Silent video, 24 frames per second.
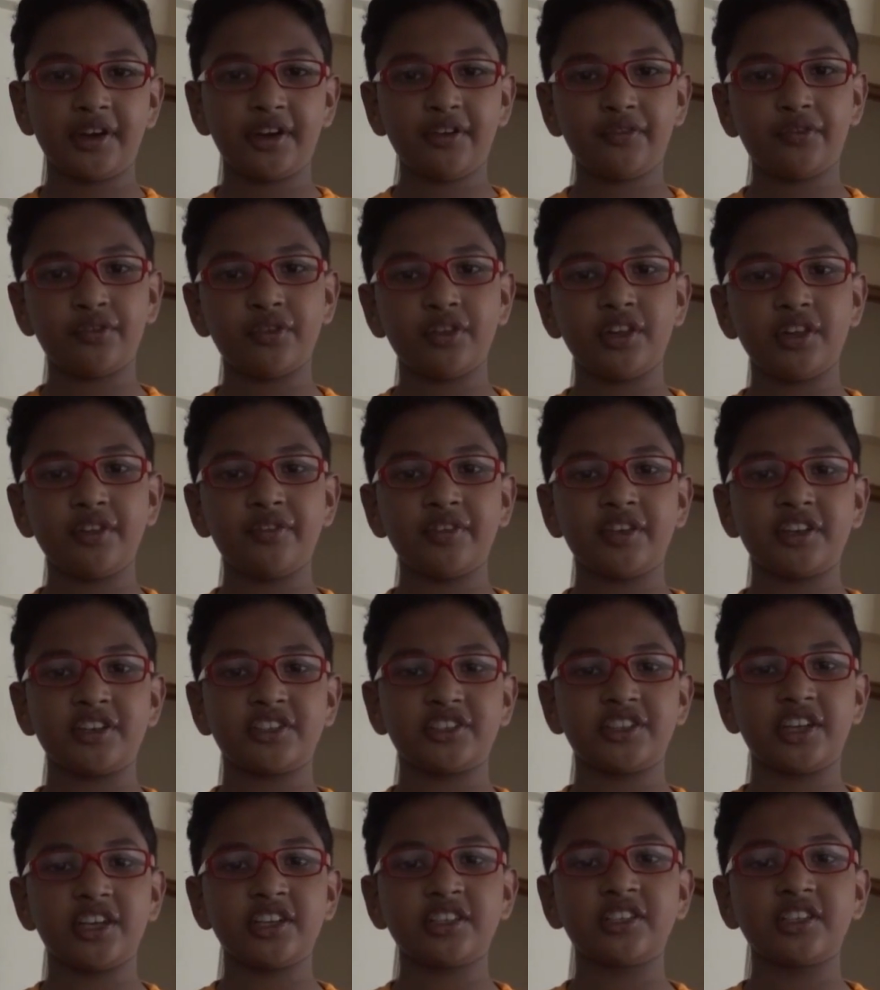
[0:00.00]
It fully
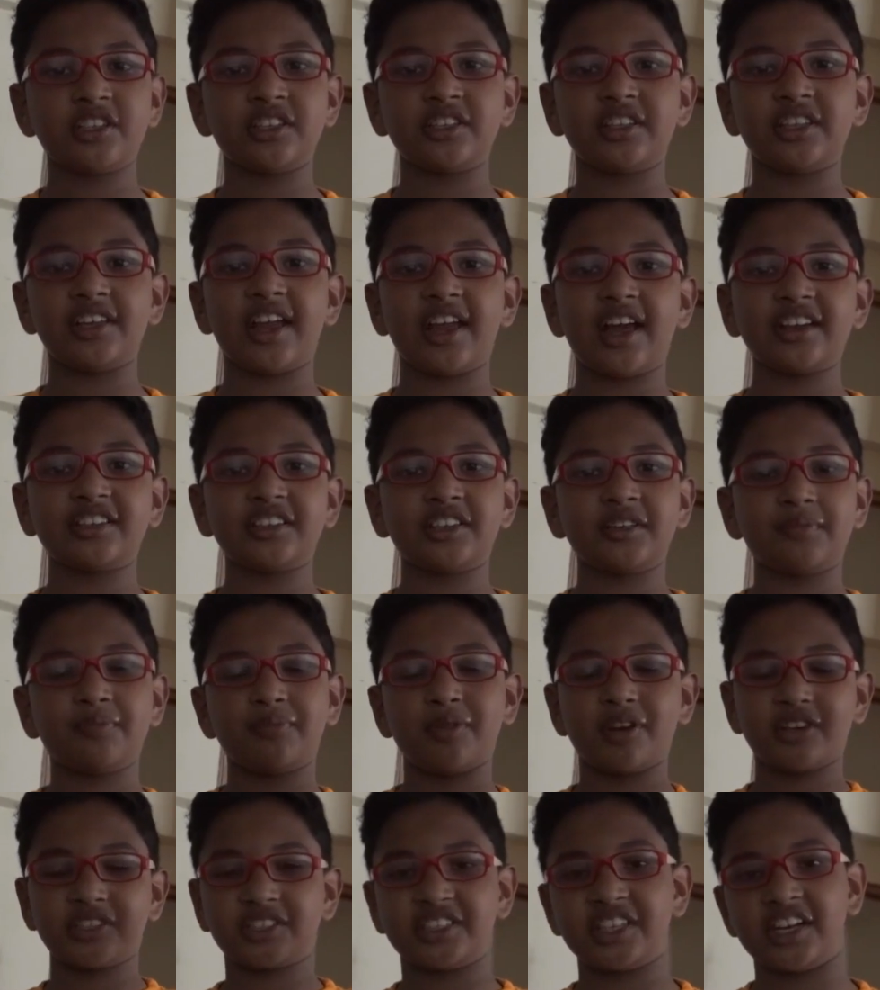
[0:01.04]
finished. Just in the last it
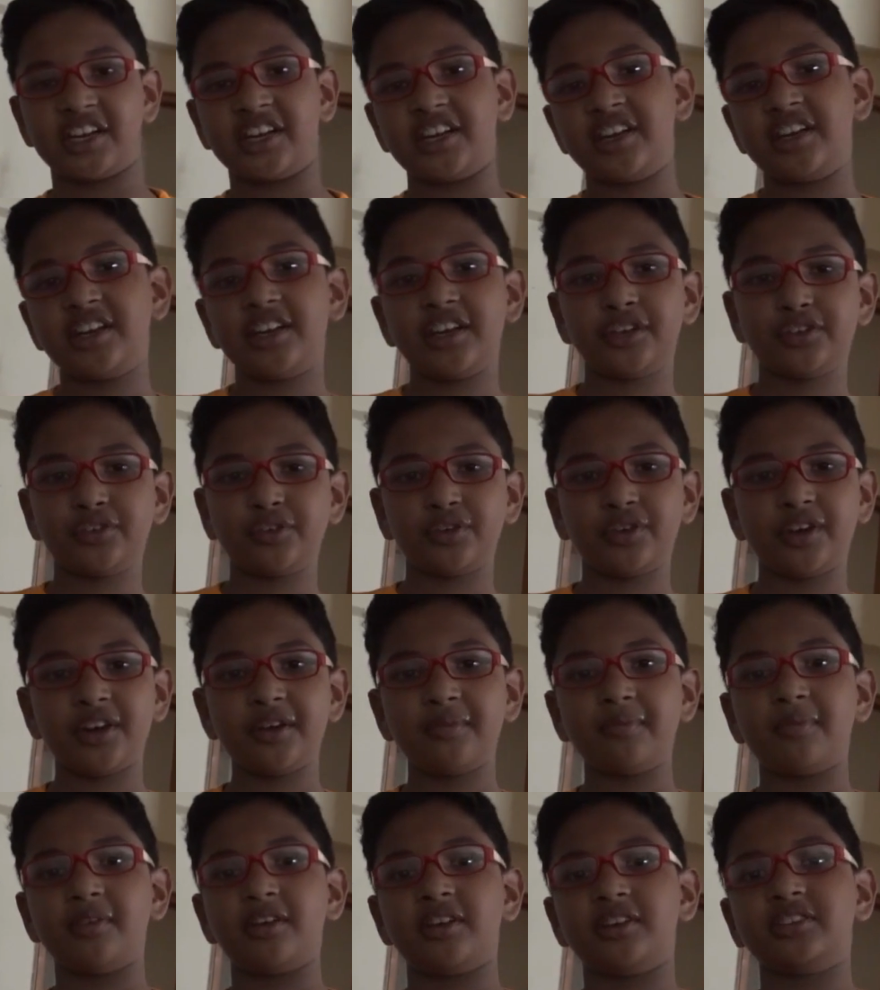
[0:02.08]
bursted. It
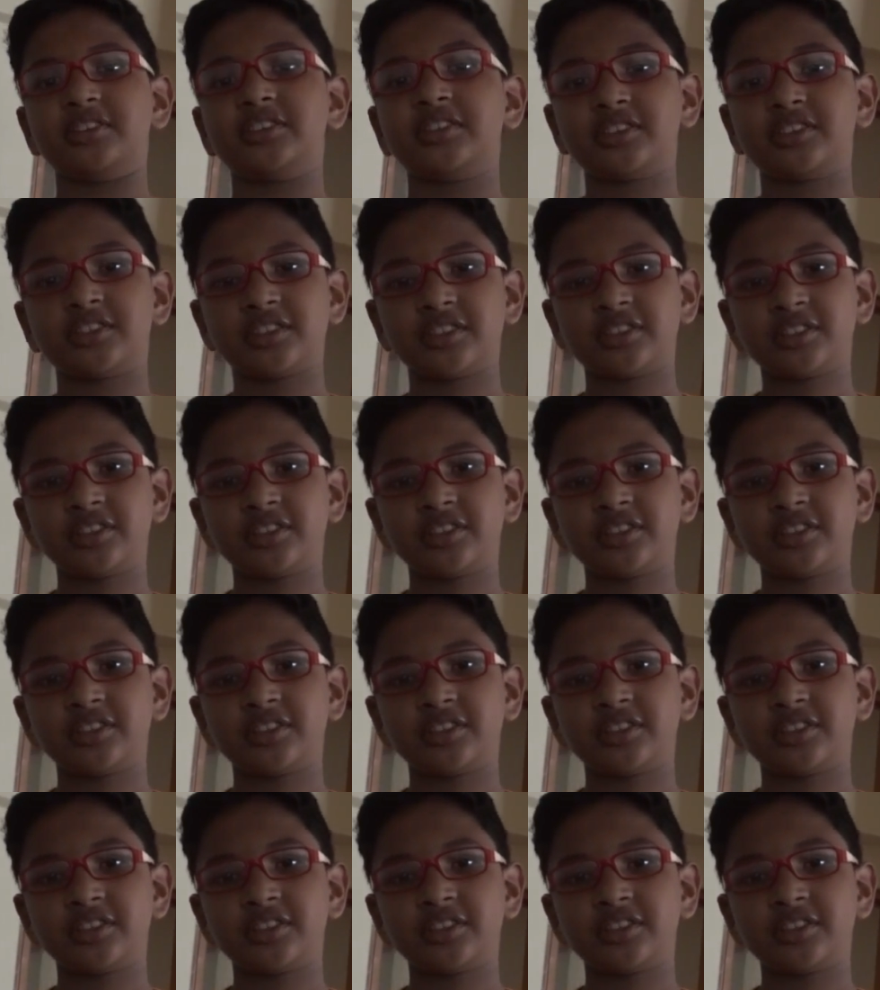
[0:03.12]
shouldn't burst.